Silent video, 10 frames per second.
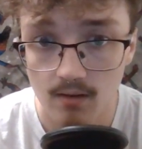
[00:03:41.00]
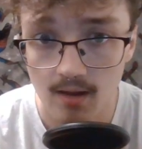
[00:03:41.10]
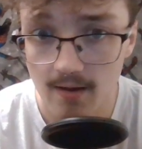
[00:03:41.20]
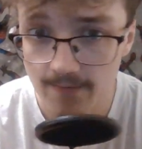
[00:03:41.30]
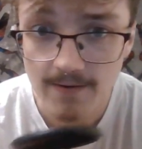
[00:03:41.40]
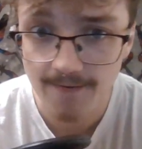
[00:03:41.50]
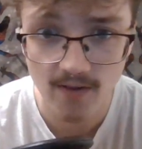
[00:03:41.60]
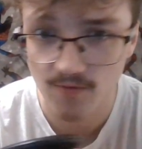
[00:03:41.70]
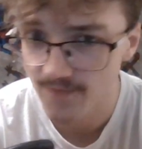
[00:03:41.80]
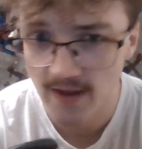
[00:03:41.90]
If he
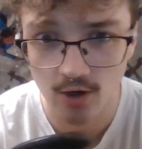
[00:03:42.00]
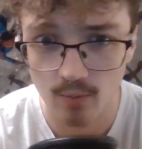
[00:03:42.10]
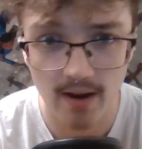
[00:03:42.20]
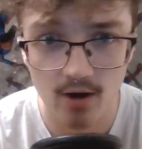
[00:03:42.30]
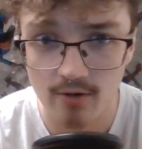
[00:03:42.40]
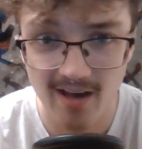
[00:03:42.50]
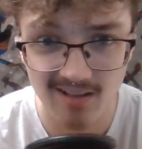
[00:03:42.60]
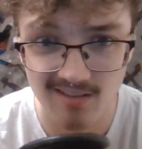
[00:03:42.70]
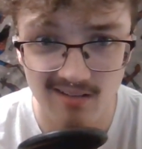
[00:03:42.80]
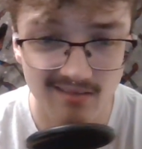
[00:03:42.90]
fights Figueiredo
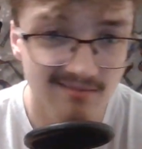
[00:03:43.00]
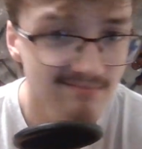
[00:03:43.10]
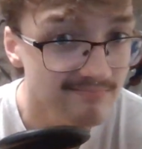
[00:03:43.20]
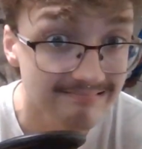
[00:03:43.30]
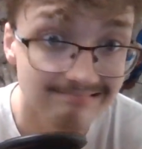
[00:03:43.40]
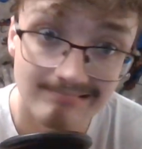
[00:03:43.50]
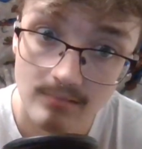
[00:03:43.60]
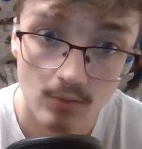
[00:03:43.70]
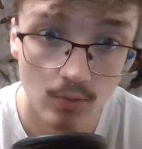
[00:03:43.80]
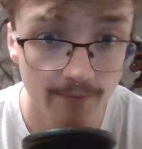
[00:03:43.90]
next,
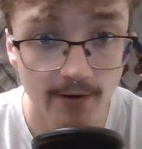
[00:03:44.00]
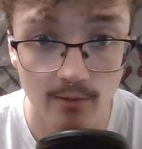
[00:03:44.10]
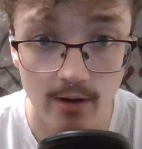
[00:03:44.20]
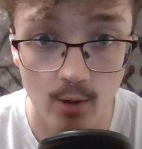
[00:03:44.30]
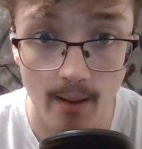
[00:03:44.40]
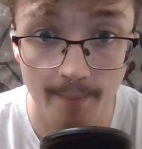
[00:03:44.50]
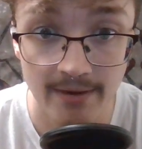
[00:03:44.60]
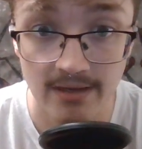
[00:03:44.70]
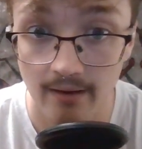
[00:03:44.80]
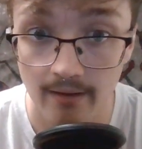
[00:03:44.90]
well, Figueiredo might be
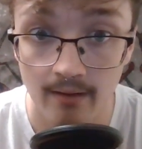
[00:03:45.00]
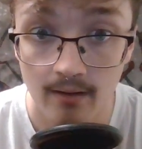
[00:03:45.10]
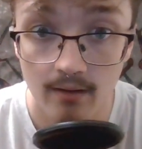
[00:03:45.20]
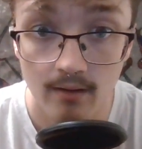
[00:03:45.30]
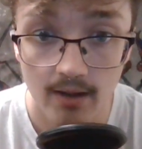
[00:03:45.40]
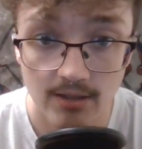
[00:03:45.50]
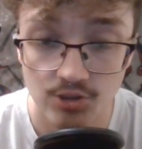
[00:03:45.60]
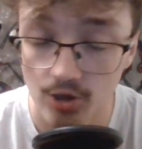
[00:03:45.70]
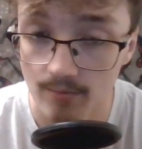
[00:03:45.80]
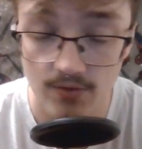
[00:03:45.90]
done in
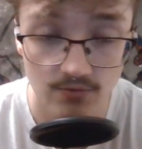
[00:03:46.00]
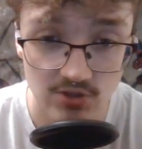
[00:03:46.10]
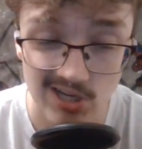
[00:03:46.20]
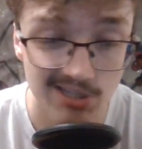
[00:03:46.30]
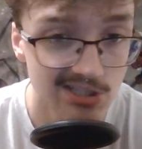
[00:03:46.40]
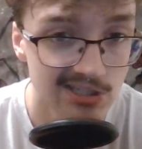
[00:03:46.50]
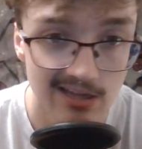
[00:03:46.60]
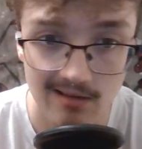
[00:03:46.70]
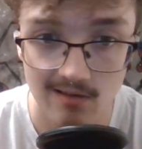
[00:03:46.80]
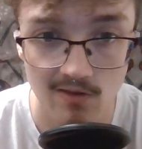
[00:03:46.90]
terms of just
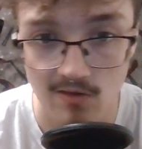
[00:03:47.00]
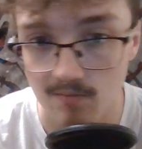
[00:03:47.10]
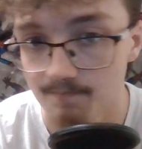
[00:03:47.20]
his